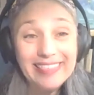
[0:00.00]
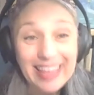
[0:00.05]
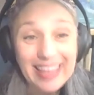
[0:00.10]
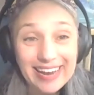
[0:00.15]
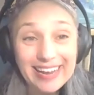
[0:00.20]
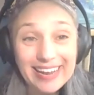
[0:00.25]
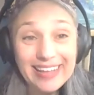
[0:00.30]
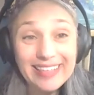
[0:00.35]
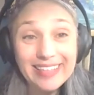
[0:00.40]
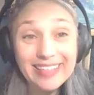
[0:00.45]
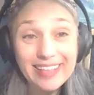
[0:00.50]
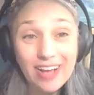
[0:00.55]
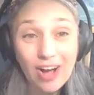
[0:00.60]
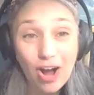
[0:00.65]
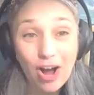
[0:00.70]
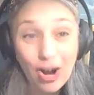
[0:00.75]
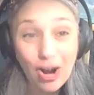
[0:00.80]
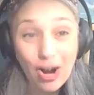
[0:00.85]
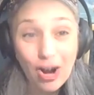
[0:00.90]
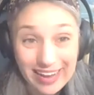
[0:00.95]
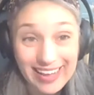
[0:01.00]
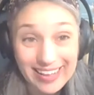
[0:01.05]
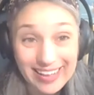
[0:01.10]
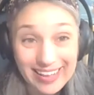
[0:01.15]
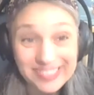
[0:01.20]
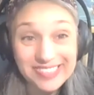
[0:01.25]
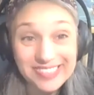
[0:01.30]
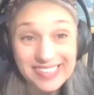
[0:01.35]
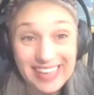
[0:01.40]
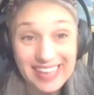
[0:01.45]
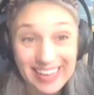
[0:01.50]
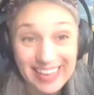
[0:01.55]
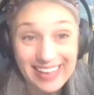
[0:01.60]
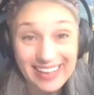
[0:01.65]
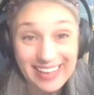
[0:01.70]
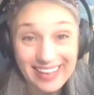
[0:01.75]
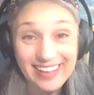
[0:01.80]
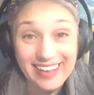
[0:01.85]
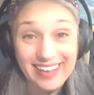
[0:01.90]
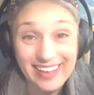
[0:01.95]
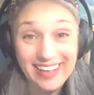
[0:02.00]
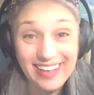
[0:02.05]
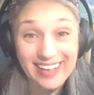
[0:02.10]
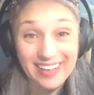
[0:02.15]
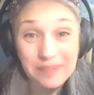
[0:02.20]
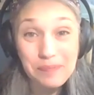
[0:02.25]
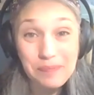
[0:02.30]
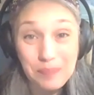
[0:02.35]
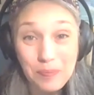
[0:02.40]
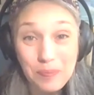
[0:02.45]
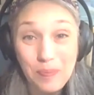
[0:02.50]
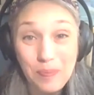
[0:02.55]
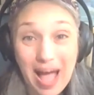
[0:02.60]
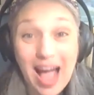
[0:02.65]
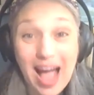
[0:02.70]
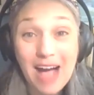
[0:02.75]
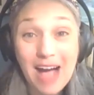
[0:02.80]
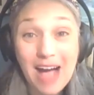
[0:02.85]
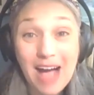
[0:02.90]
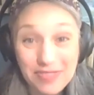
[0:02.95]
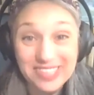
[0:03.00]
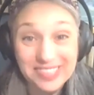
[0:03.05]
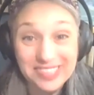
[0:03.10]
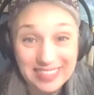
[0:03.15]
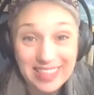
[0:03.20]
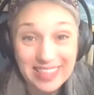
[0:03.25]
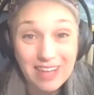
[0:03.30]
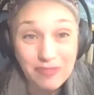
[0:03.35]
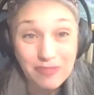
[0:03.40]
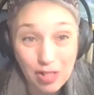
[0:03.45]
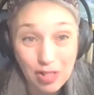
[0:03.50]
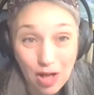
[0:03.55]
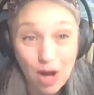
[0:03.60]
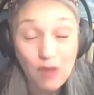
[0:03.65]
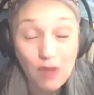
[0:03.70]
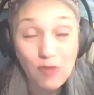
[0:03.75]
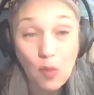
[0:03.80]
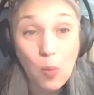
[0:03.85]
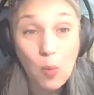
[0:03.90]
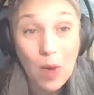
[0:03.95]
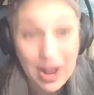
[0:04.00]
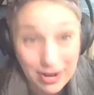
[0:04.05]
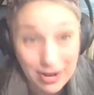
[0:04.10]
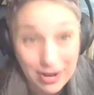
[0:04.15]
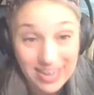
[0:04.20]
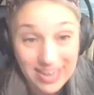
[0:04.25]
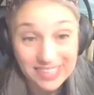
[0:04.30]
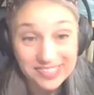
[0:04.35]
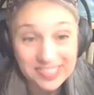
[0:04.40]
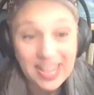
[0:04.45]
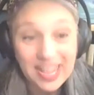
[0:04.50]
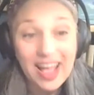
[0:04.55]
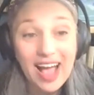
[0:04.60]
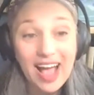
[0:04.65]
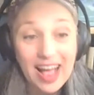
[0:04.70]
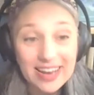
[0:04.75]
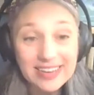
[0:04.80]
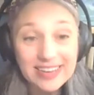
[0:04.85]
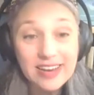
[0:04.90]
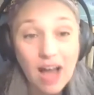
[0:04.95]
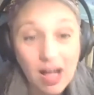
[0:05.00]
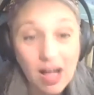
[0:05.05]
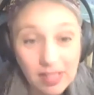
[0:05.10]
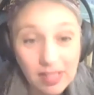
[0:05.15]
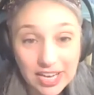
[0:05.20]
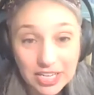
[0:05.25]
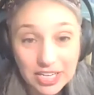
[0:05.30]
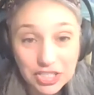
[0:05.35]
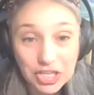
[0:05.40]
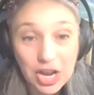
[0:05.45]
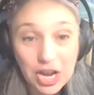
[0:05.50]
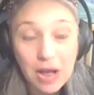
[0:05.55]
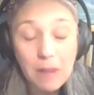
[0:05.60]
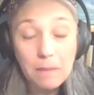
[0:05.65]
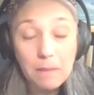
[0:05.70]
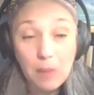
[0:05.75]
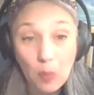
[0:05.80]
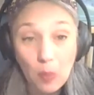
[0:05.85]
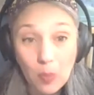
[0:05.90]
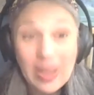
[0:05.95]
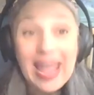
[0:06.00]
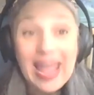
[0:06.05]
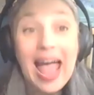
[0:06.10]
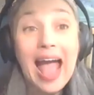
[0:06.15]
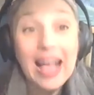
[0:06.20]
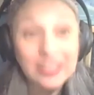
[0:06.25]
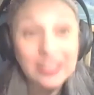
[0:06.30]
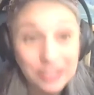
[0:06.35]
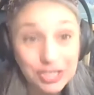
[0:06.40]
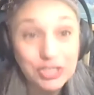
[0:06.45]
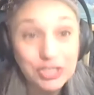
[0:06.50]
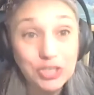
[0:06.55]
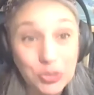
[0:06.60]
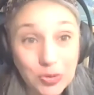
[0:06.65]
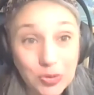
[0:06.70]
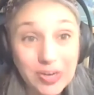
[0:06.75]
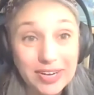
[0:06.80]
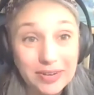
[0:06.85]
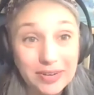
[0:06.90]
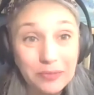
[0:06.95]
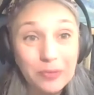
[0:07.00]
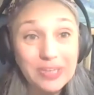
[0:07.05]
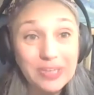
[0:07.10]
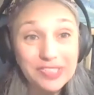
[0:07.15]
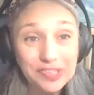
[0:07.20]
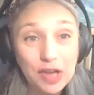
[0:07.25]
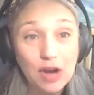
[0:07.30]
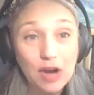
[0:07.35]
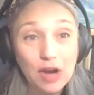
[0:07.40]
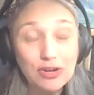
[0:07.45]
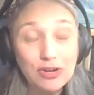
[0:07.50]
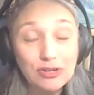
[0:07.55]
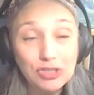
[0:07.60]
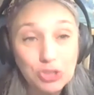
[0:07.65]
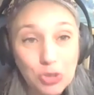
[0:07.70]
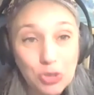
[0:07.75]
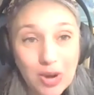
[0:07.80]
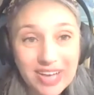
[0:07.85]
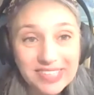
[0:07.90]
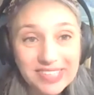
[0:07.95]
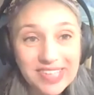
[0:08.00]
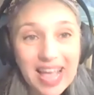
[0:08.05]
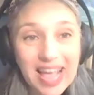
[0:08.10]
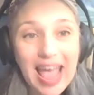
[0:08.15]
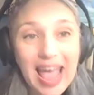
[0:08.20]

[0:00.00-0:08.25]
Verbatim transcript: letting our kids eh, have this level of awareness and knowledge, but we had to do it. We saw no choice.